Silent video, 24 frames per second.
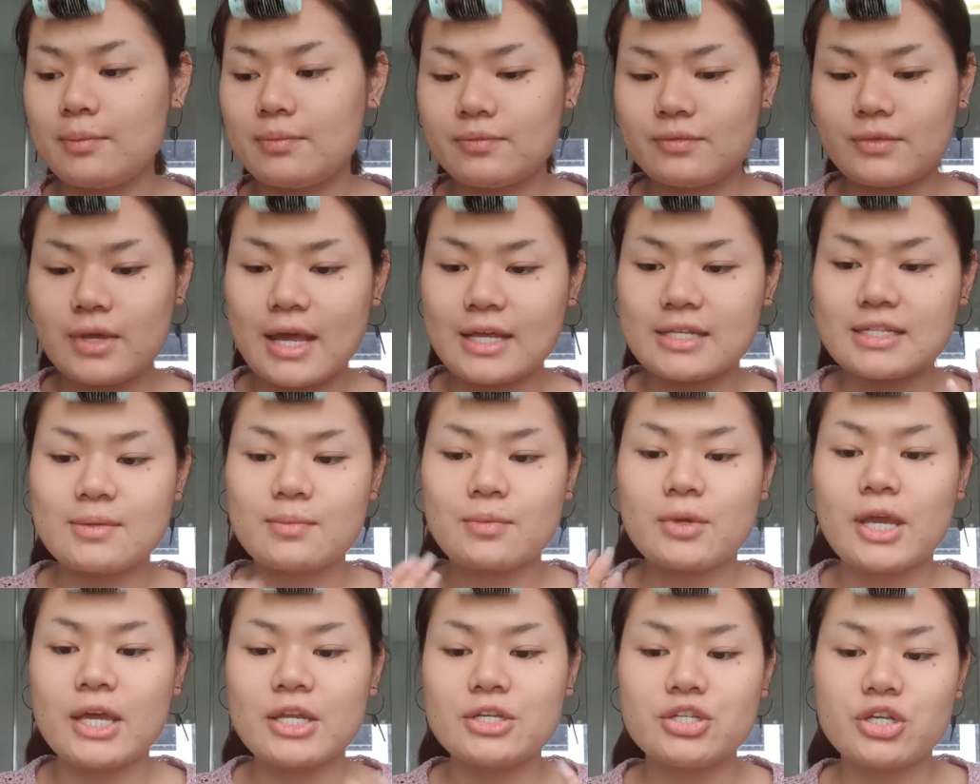as I'm
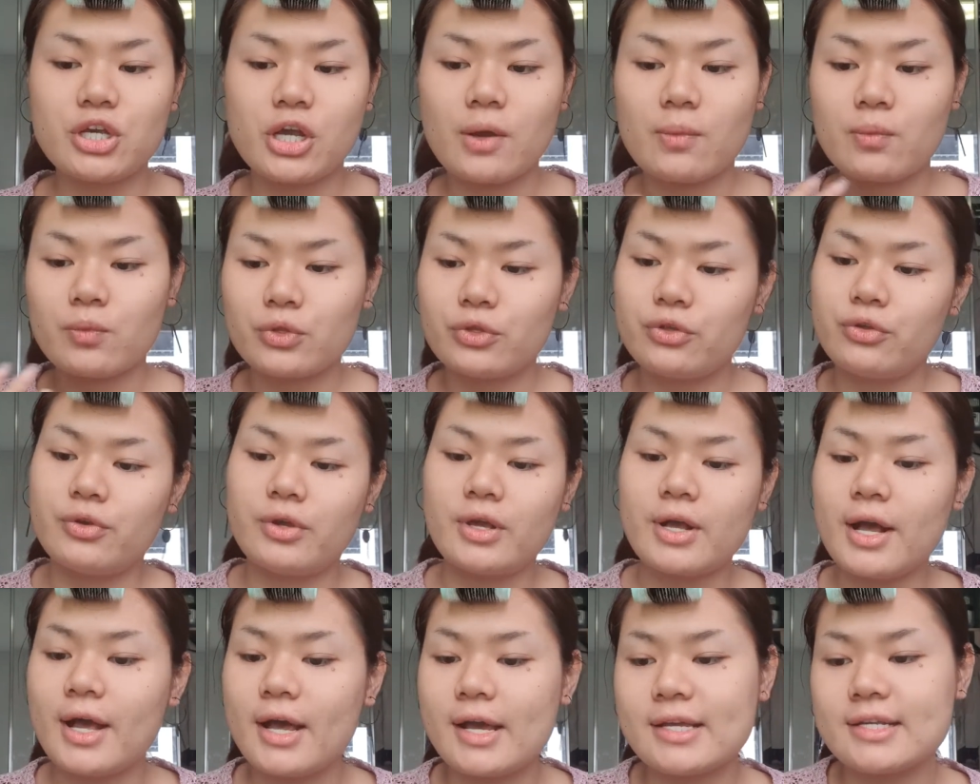catching up with you
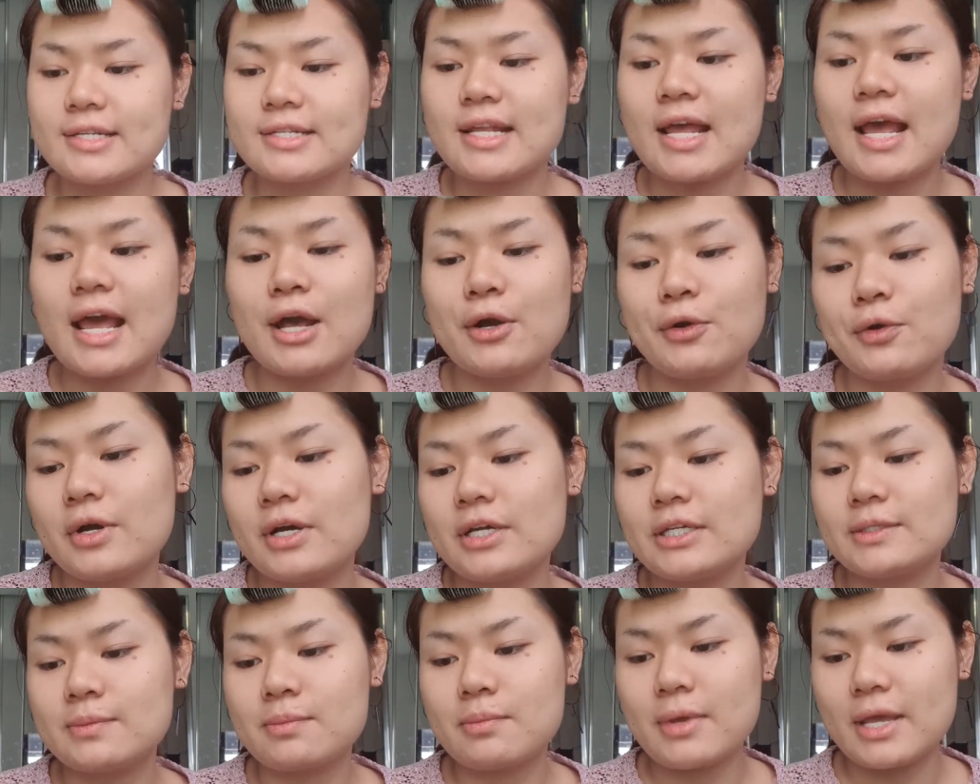guys how
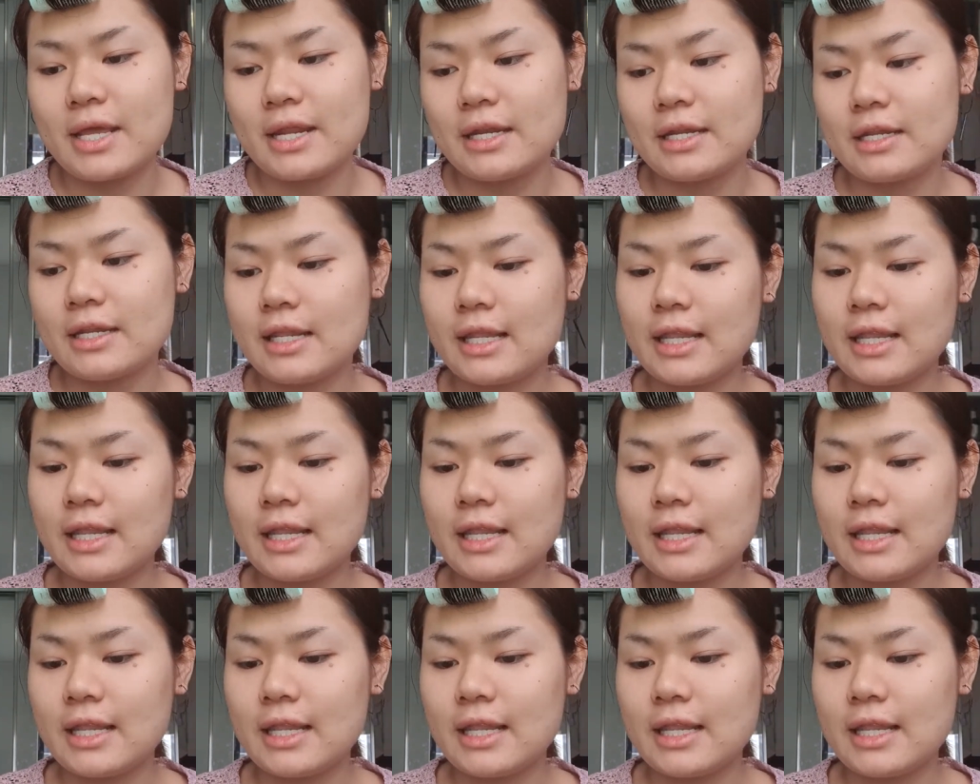I've been